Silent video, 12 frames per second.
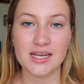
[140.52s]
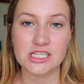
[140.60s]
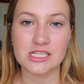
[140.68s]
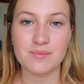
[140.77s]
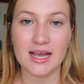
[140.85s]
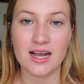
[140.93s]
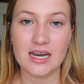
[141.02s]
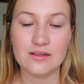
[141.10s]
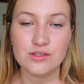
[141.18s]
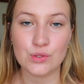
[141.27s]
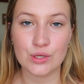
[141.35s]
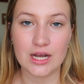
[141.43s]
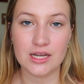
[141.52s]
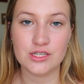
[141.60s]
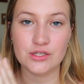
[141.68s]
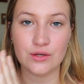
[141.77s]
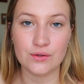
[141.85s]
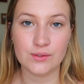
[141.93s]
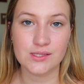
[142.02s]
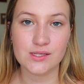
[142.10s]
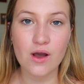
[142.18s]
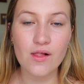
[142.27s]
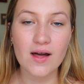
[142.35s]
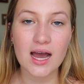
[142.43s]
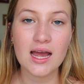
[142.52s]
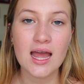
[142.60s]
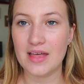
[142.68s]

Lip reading: That's just my kind of shortcut to Google Scholar.